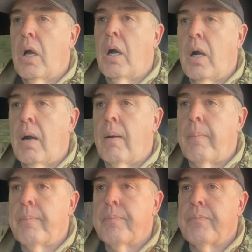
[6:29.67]

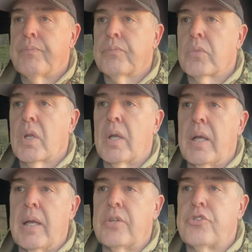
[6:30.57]

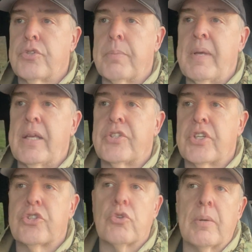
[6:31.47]
Um, it's to me, it's
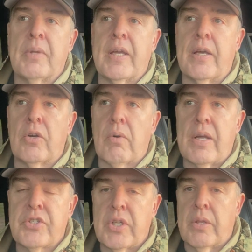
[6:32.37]
extremely
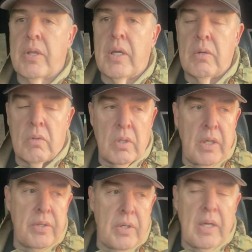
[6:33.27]
interesting that
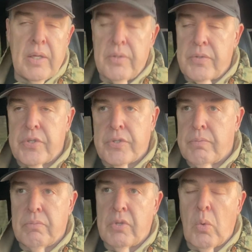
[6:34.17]
it, it's
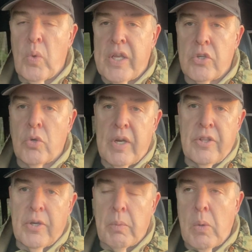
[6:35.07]
that we can do
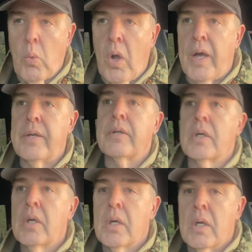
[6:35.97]
anything we want,
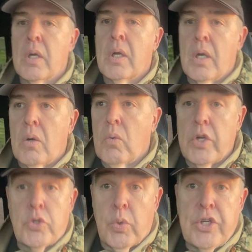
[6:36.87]

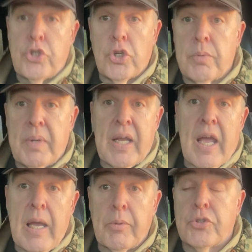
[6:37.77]
which we should
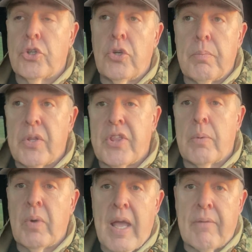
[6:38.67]
be able to, but
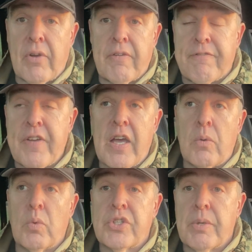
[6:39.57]
then we have a fit
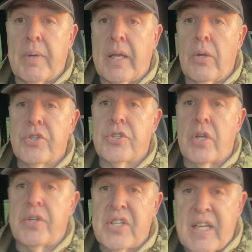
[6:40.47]
when somebody else
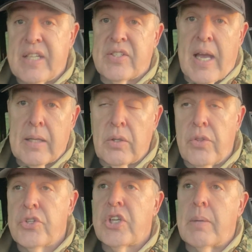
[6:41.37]
does exactly
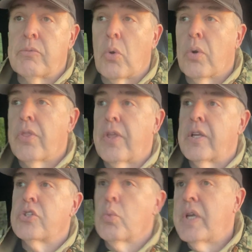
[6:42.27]
the same sort of
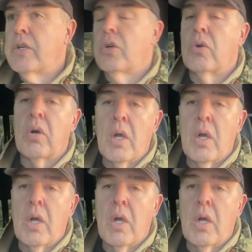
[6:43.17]
things we do.